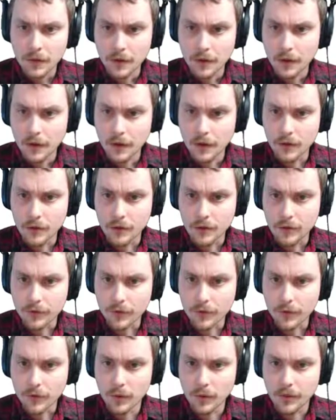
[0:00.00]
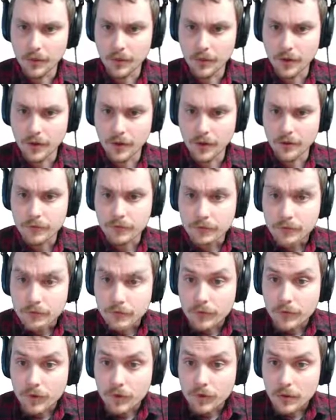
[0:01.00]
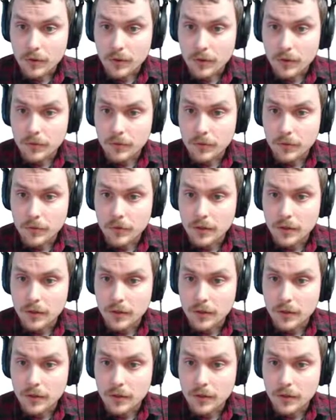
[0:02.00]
Uh, starts the OAuth off flow.